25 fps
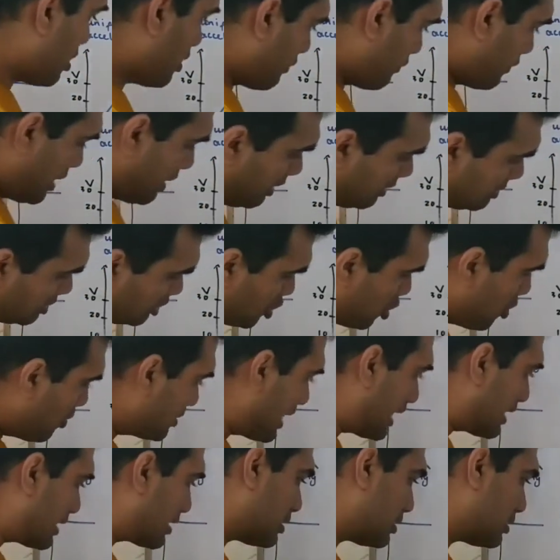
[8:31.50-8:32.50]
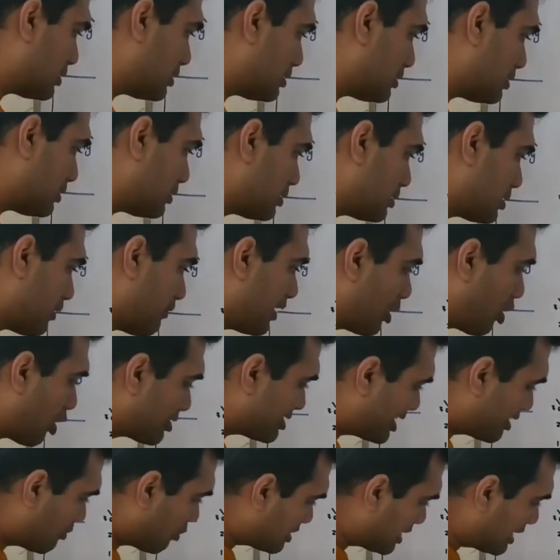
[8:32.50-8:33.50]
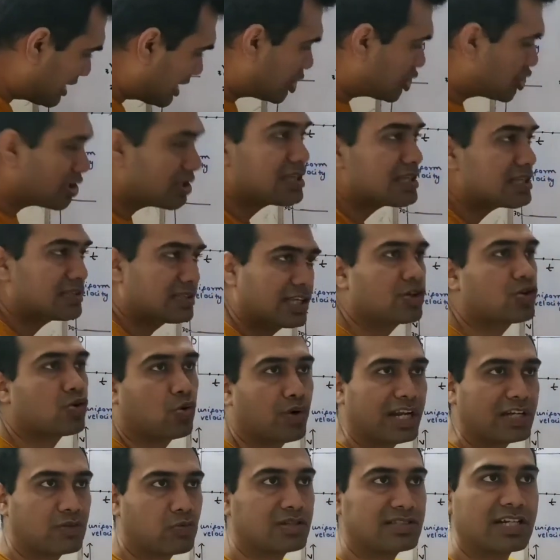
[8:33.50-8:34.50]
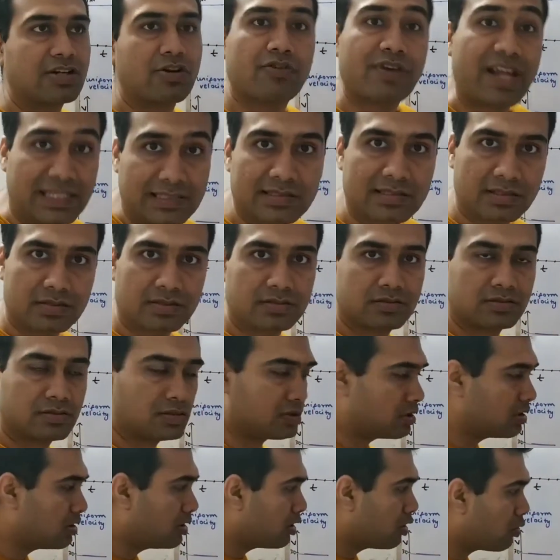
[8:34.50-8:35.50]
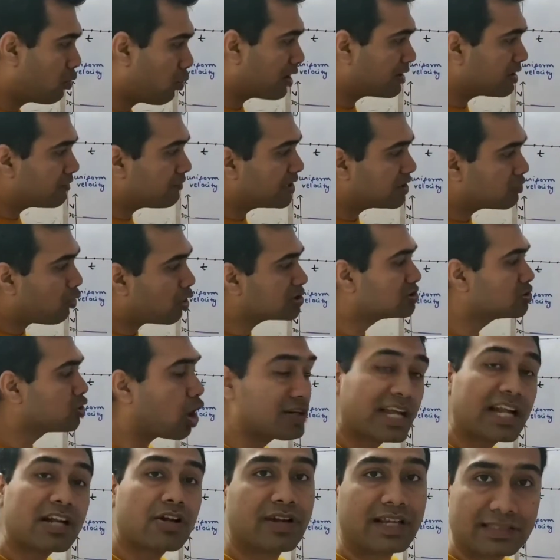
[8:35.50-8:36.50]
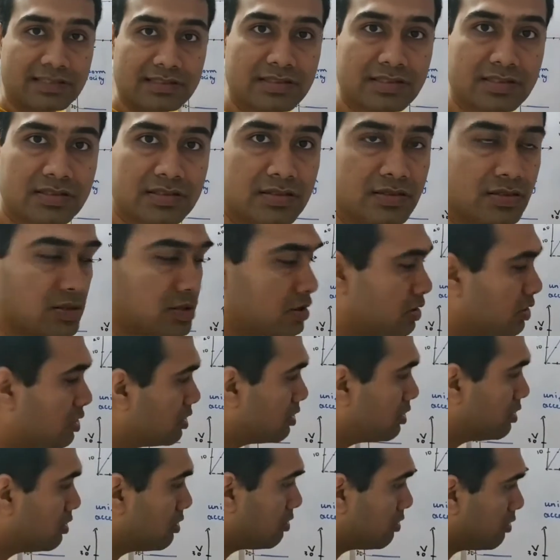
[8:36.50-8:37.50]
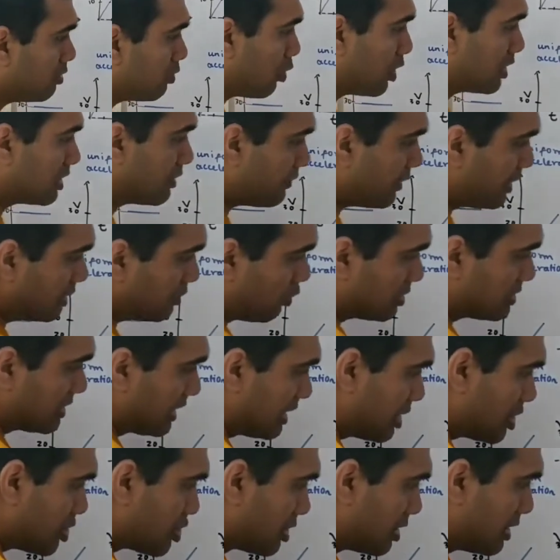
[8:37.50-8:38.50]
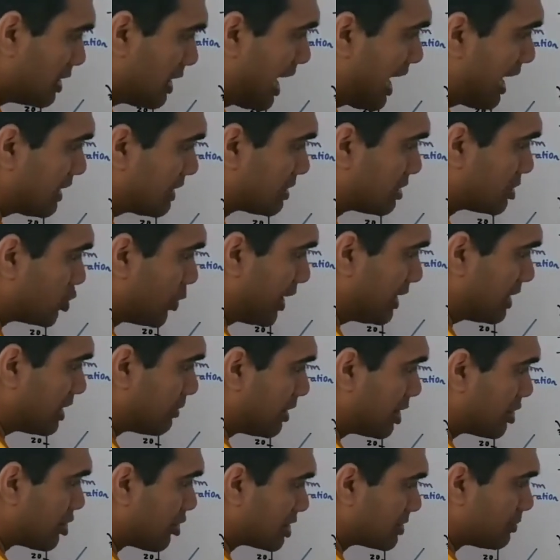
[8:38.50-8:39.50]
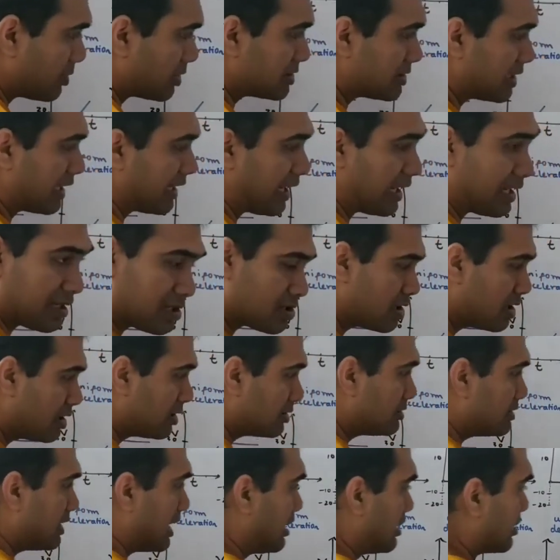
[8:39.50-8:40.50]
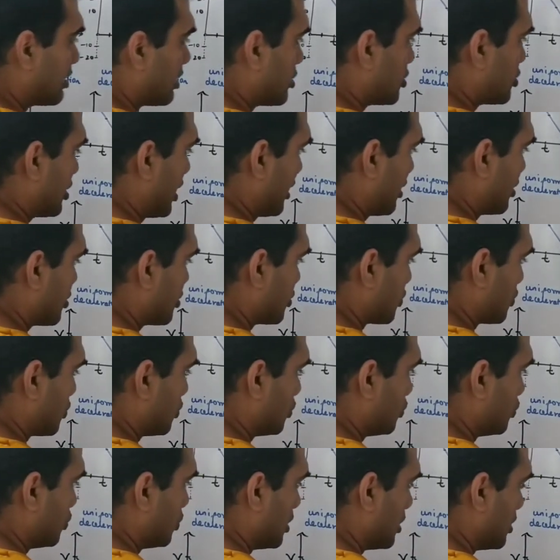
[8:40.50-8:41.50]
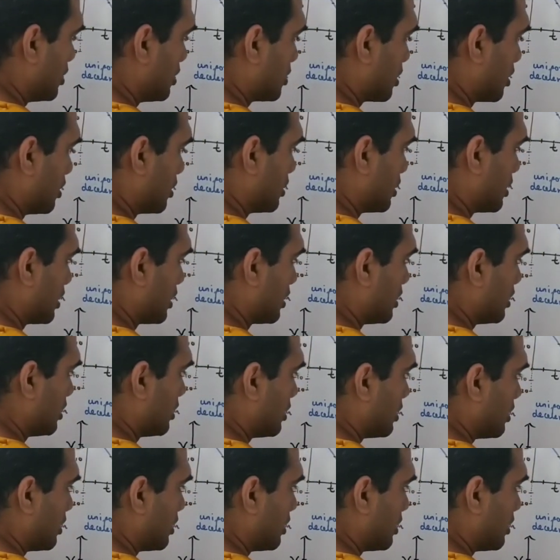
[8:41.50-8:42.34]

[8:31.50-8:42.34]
we assume that the velocity was initially 0. It was at rest. What if it was not at rest? What if it was initially at 20 meters per second, then it changed to 30,